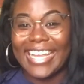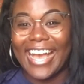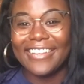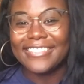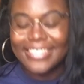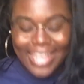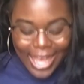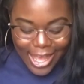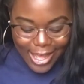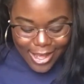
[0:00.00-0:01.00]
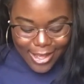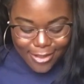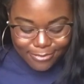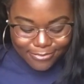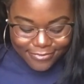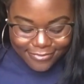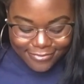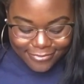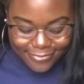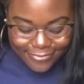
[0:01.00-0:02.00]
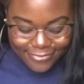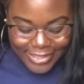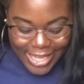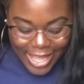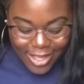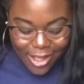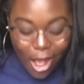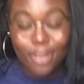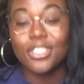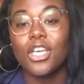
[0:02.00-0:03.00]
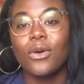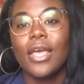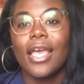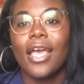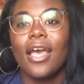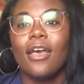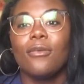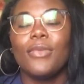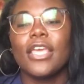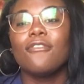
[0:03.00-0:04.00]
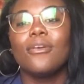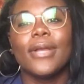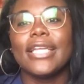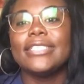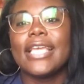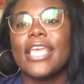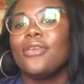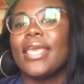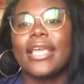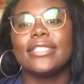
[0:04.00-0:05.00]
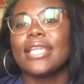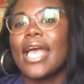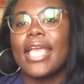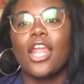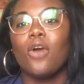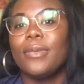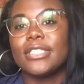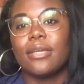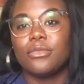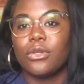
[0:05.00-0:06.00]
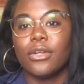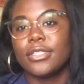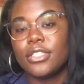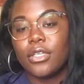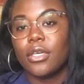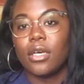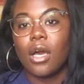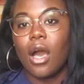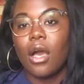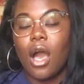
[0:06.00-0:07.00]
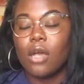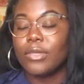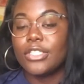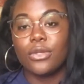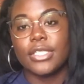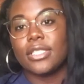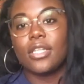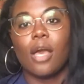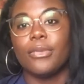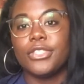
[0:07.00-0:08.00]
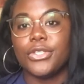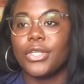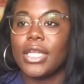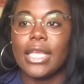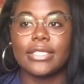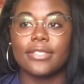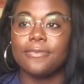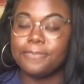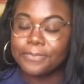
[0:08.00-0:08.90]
yeah um yeah also being a Fulbright ETA, you can't deny it, opens up doors to resources and opportunities.